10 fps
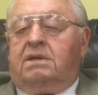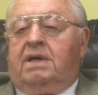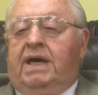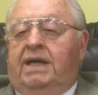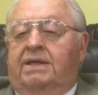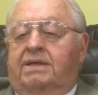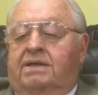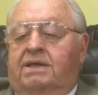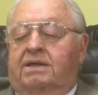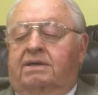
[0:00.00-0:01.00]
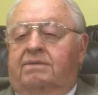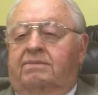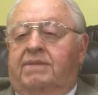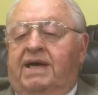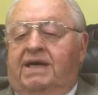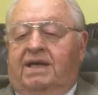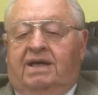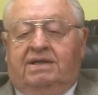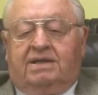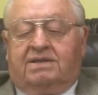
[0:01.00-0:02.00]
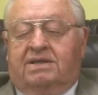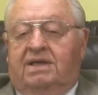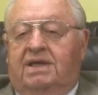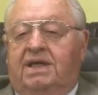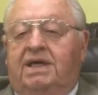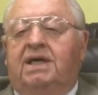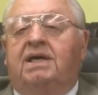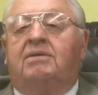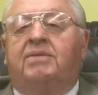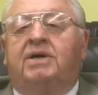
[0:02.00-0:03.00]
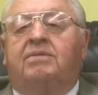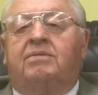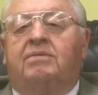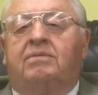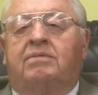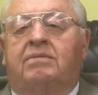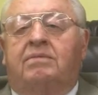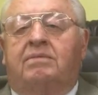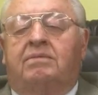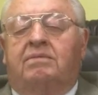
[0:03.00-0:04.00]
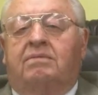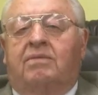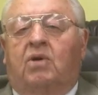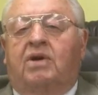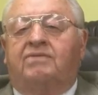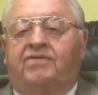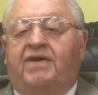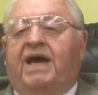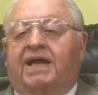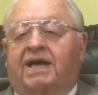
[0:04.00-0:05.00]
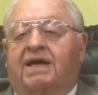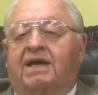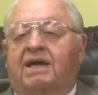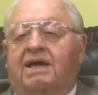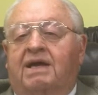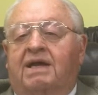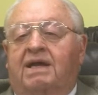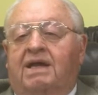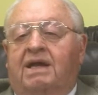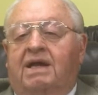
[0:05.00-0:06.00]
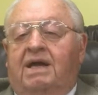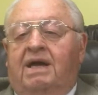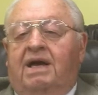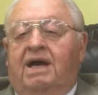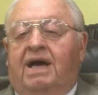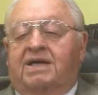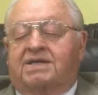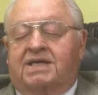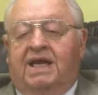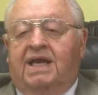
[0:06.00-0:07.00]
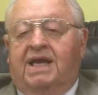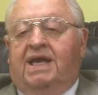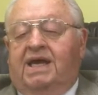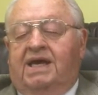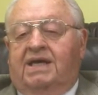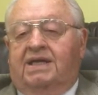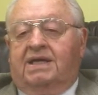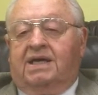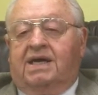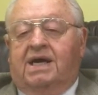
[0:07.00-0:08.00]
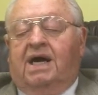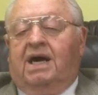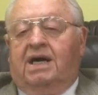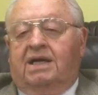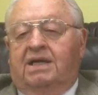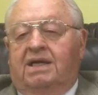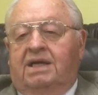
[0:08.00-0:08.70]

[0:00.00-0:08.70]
And to make it just a little bit more emphatic, I said it again, God,